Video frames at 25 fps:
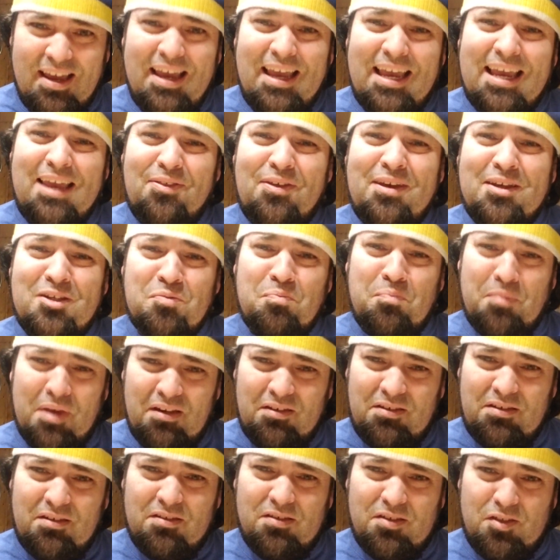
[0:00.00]
He thinks
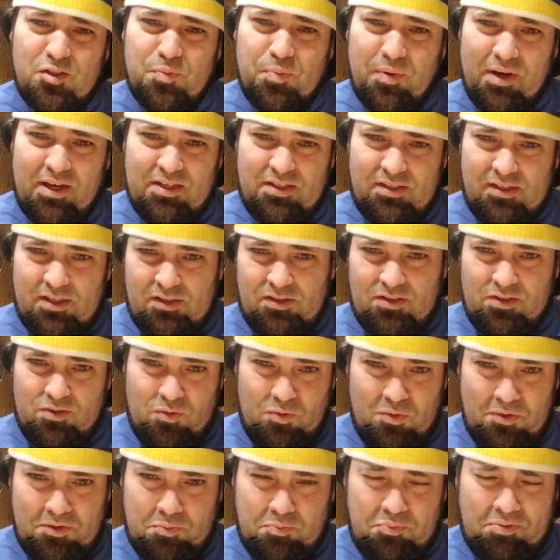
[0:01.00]
mint is spicy too.
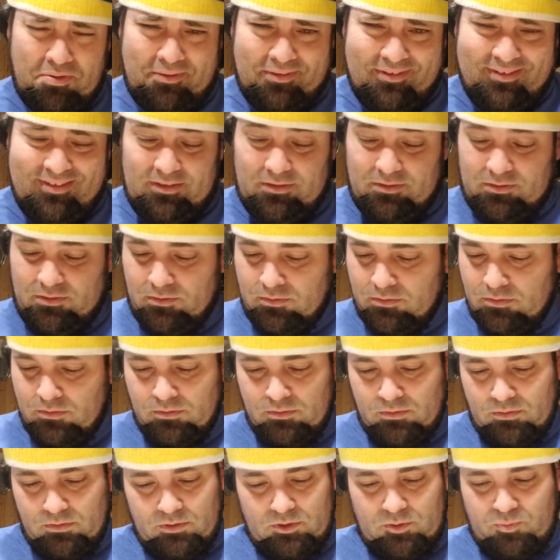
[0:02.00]
It's
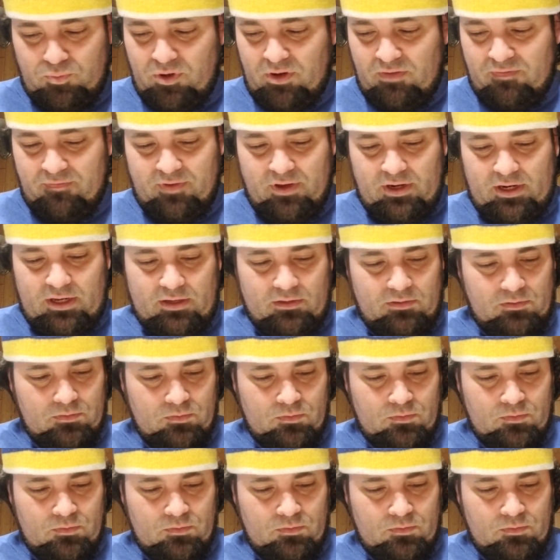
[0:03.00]
pretty funny.